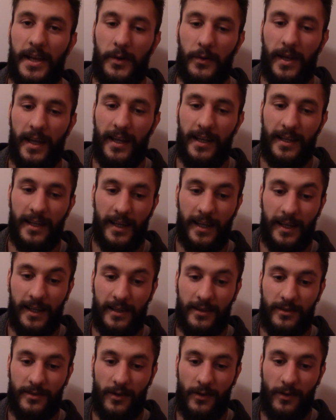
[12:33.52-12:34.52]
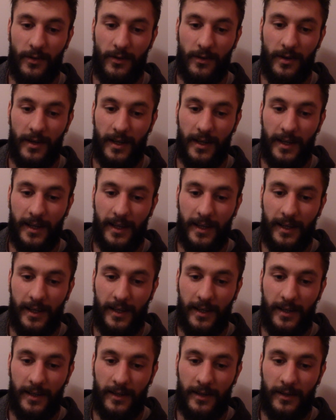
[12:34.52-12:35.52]
Okay? So
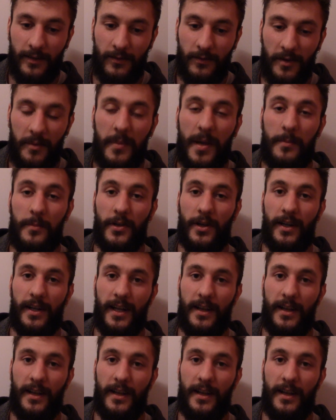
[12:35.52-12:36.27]
remember,